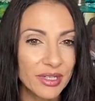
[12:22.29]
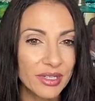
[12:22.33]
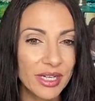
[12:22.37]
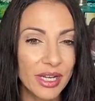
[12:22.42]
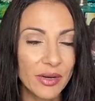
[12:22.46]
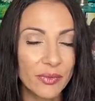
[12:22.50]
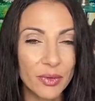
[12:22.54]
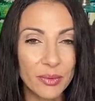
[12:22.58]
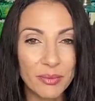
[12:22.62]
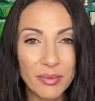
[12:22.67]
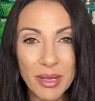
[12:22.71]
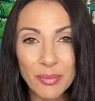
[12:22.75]
Now
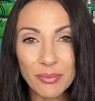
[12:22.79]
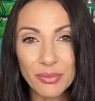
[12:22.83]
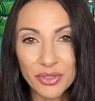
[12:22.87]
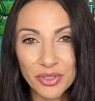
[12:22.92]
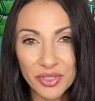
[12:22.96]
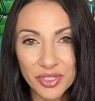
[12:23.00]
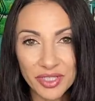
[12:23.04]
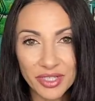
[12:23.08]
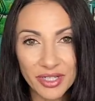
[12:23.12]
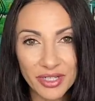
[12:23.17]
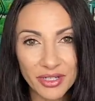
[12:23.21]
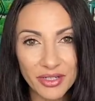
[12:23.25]
remember
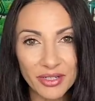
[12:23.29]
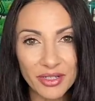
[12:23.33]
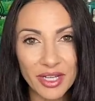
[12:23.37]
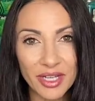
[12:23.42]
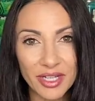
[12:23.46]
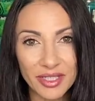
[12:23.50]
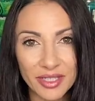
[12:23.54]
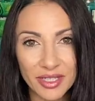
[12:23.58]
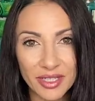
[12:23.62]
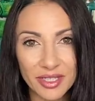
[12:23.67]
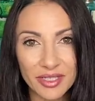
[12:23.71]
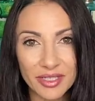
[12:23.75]
still,
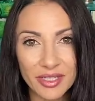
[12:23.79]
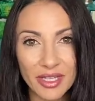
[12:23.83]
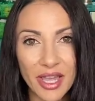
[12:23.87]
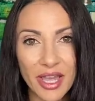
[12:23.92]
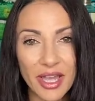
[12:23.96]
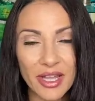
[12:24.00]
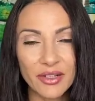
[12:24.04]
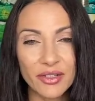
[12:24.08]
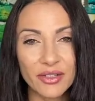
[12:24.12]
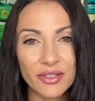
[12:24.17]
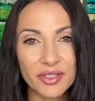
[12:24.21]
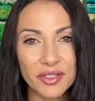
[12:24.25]
as I
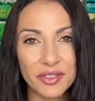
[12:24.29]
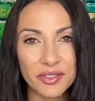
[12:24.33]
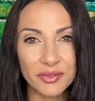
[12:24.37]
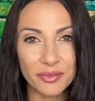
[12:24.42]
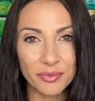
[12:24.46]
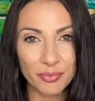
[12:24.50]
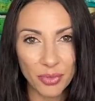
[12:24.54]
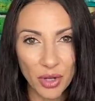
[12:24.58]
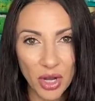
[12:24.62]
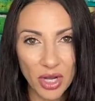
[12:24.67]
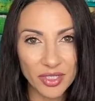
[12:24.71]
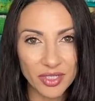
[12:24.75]
said,
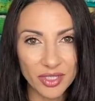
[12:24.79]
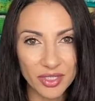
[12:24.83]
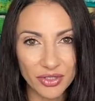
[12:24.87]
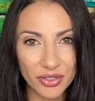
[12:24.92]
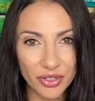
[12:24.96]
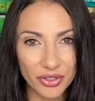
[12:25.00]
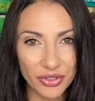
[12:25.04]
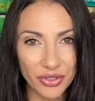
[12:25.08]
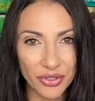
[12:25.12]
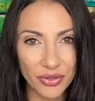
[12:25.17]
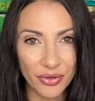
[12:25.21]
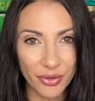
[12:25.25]
boxes
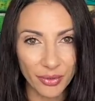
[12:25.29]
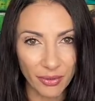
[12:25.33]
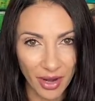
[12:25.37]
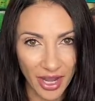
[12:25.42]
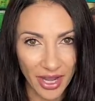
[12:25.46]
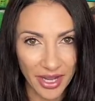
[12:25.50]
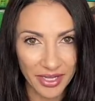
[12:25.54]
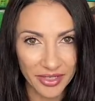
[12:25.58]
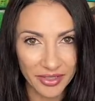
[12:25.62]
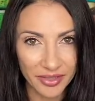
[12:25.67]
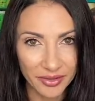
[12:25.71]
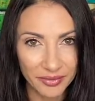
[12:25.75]
are to the
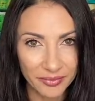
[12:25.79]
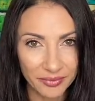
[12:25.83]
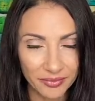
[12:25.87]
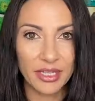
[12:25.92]
right.